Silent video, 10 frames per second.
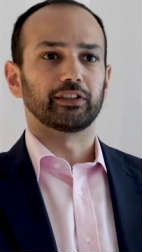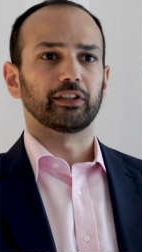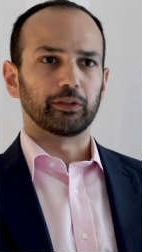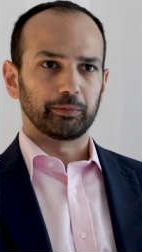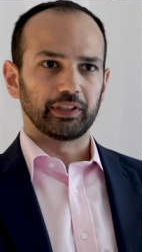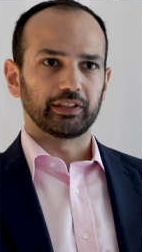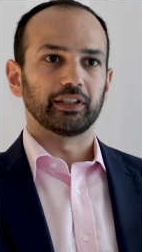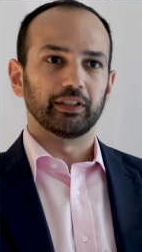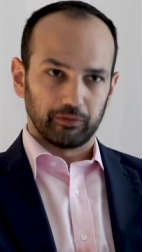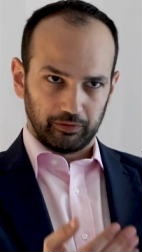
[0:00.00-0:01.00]
in the
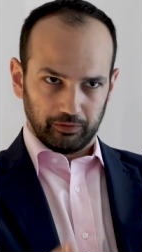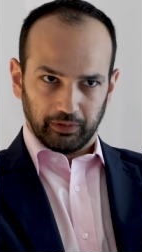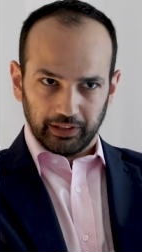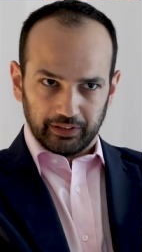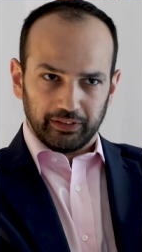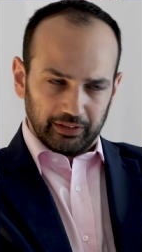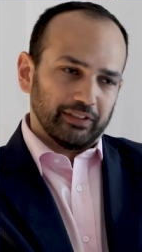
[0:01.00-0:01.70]
community in,